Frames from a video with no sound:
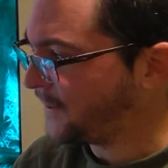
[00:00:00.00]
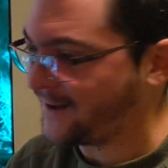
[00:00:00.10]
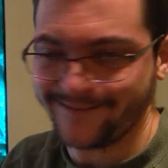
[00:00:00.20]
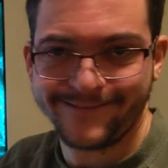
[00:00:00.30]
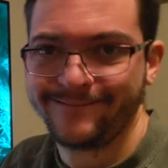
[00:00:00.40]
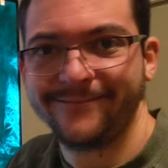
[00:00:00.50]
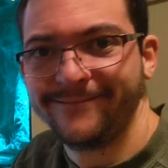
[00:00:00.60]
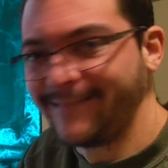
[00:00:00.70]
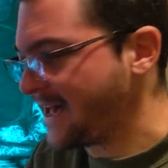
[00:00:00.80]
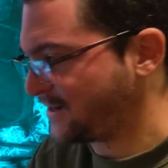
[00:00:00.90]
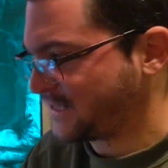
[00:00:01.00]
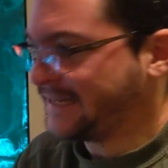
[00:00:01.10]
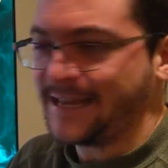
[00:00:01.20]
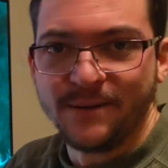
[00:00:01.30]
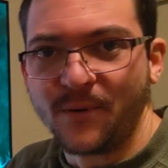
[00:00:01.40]
but I don't
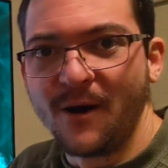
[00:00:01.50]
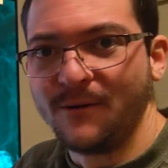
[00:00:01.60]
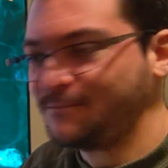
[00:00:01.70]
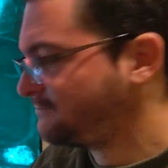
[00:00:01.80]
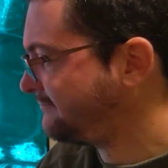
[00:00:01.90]
see any problem.